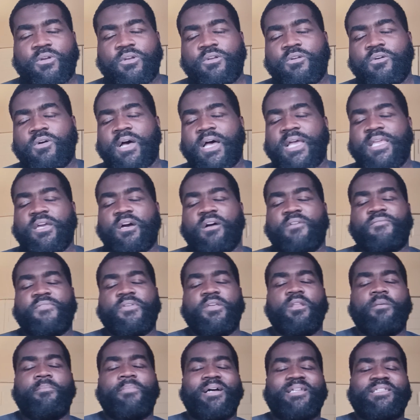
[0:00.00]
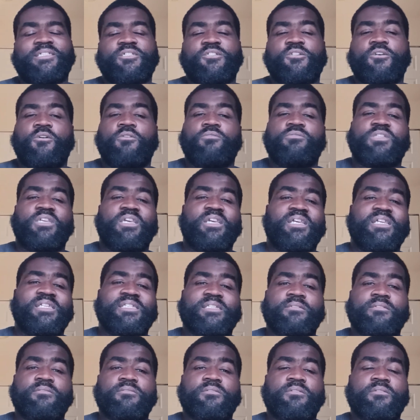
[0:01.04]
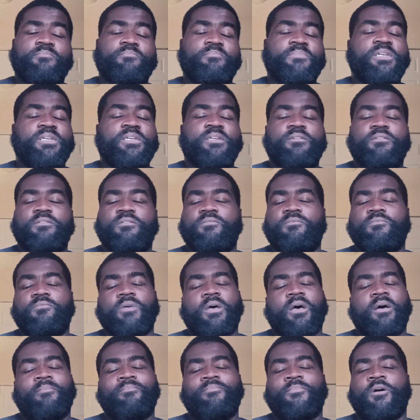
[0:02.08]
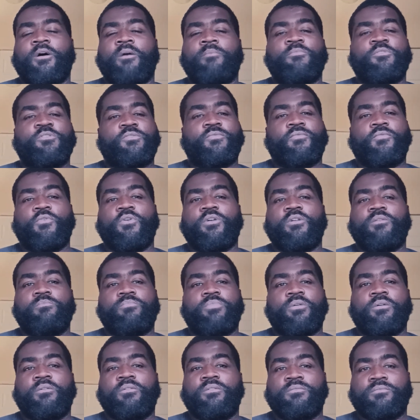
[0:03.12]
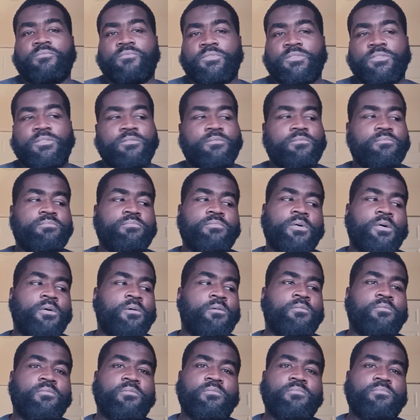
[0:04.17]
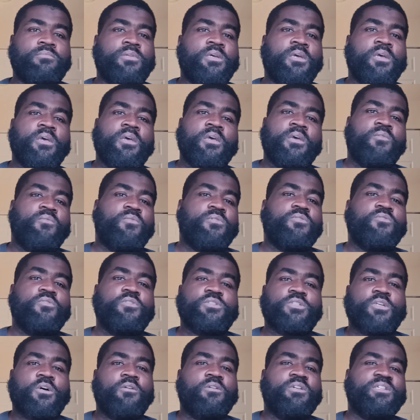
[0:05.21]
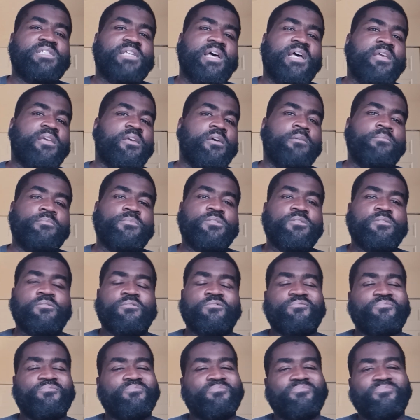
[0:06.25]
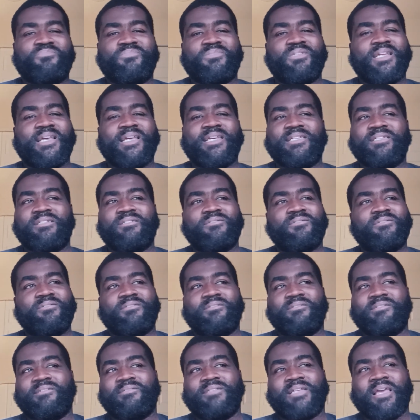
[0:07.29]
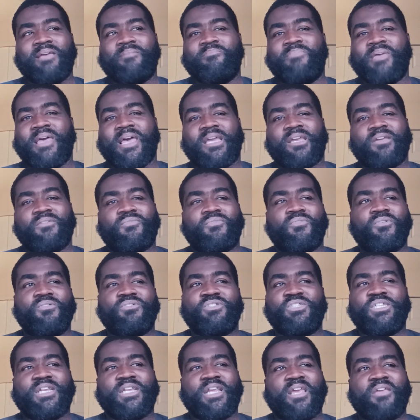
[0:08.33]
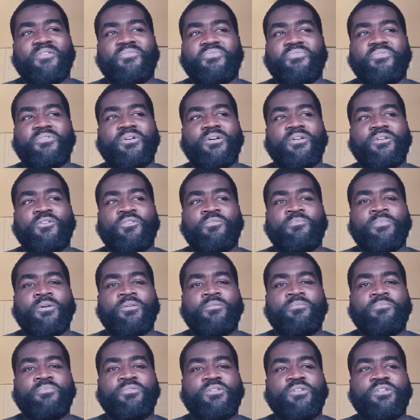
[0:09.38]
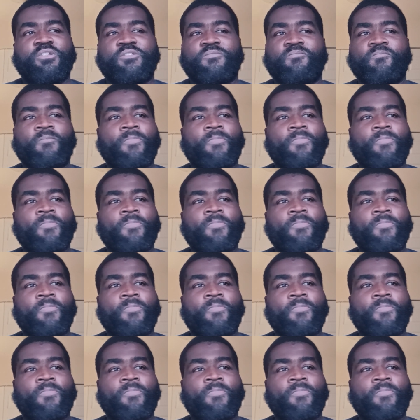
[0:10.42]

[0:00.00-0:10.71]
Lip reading: to know how y'all feel about this whole thing. Cause me, I'm almost 40, bro. And when you as old as I am, that back and forth shit ain't fun no more. Because